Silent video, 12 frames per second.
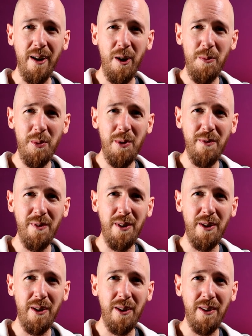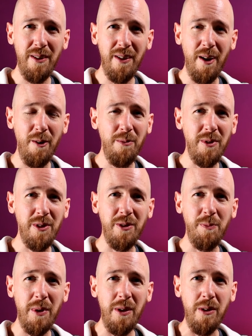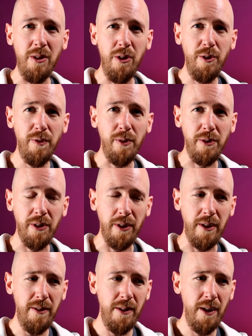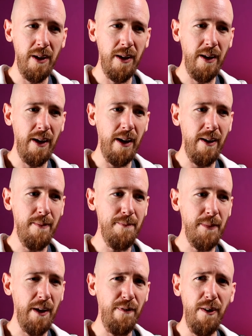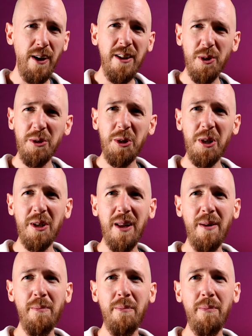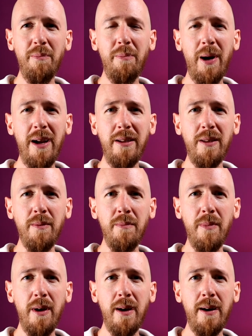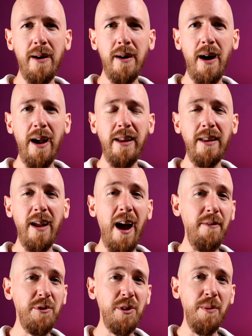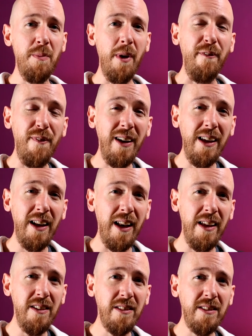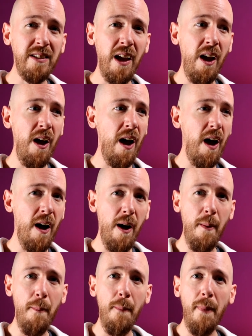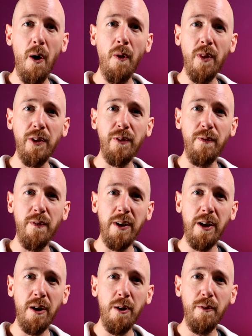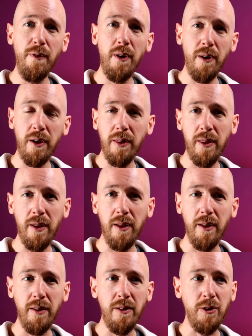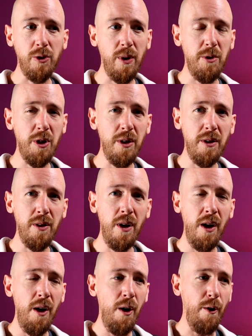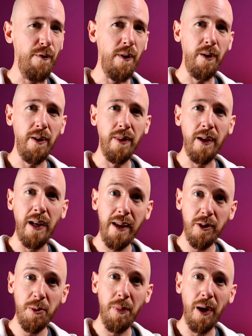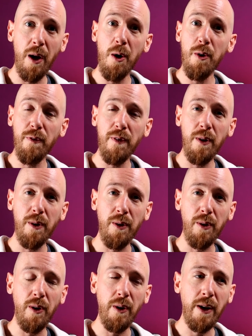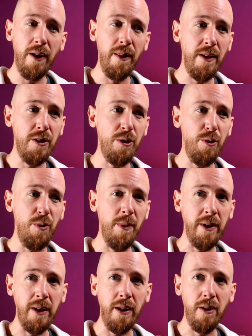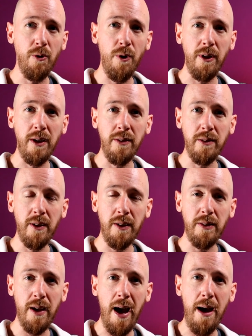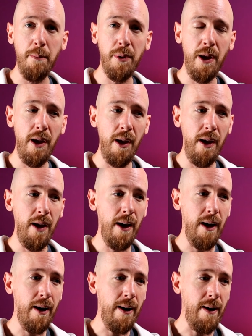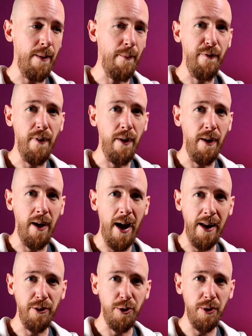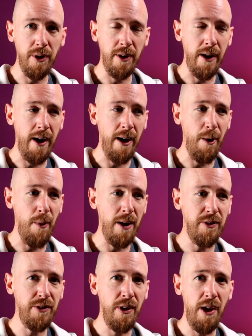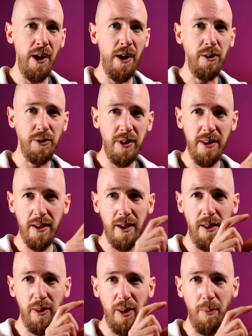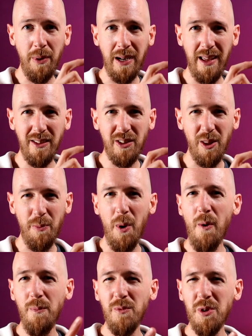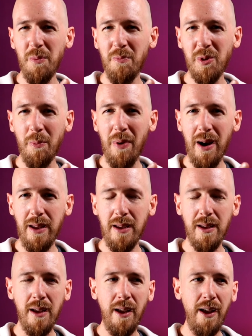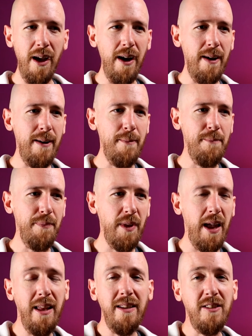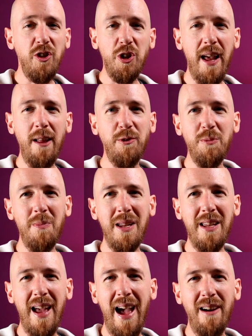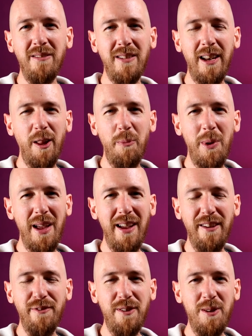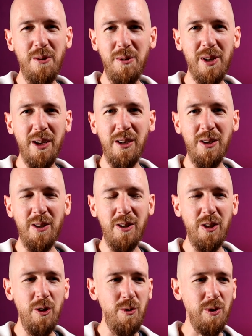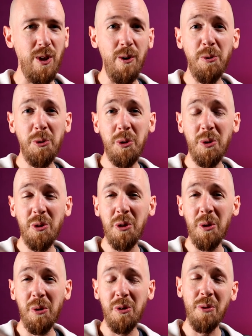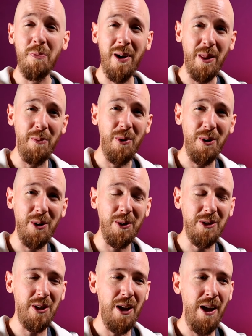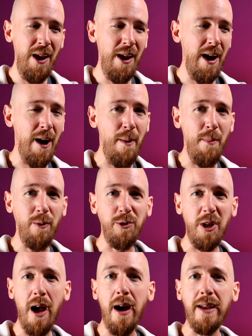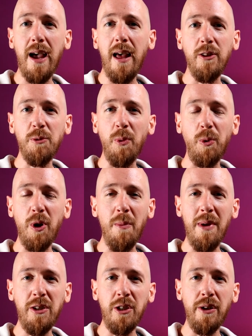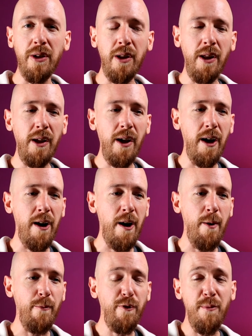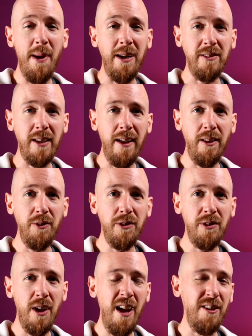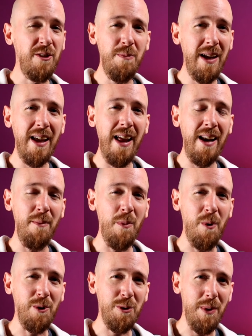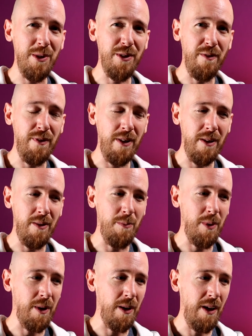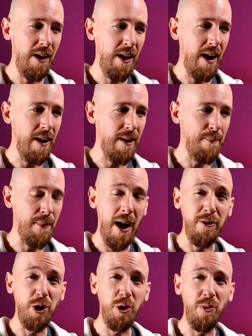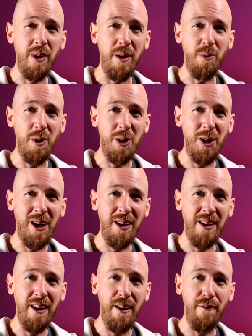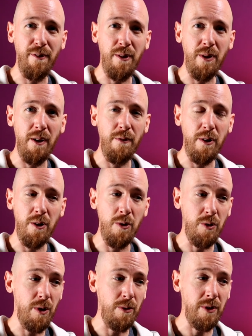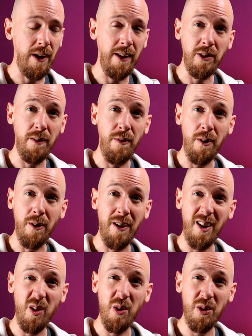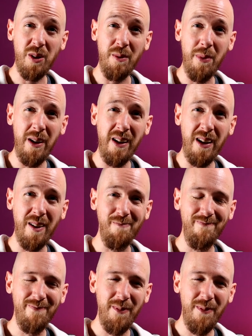hope I hope this has been useful to you. If you're interested in buying them, I have some affiliate links on this video. If you look at the description, or if you look at the links below, if you're looking at this through my Chronic Insights app for Android and iOS, you'll see there'll be links at the bottom to buy it. It just helps me out a little bit if you can use those to buy the product. Obviously, I get a small commission from any sales. It doesn't make it any more expensive for you, but I just really appreciate it if you use those links if you're interested in buying it.